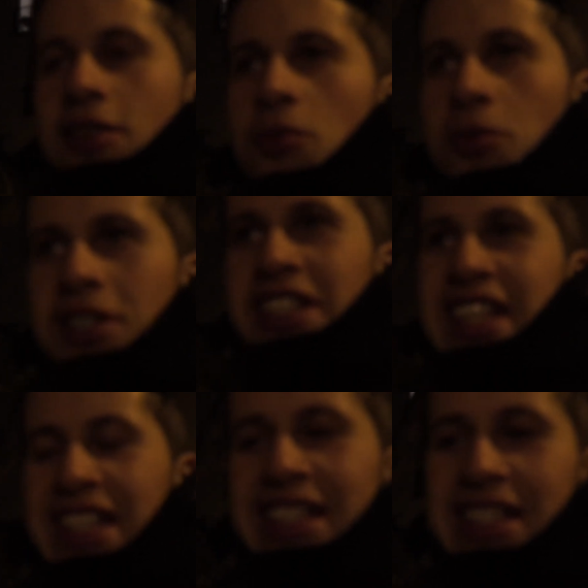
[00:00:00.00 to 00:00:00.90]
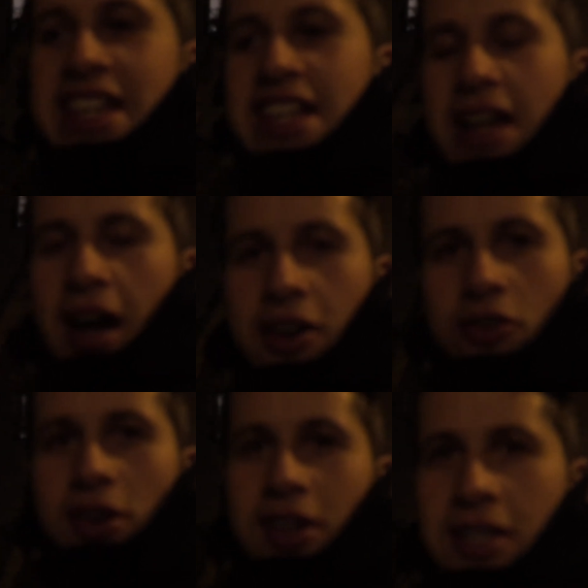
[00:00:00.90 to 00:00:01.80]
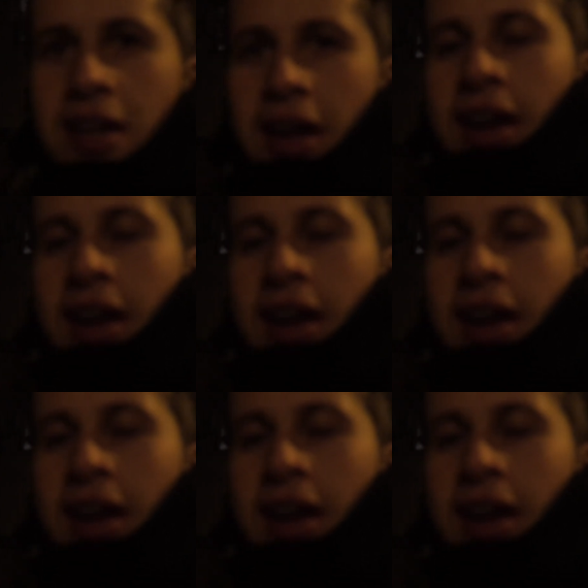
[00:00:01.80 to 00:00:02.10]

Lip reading: 1600,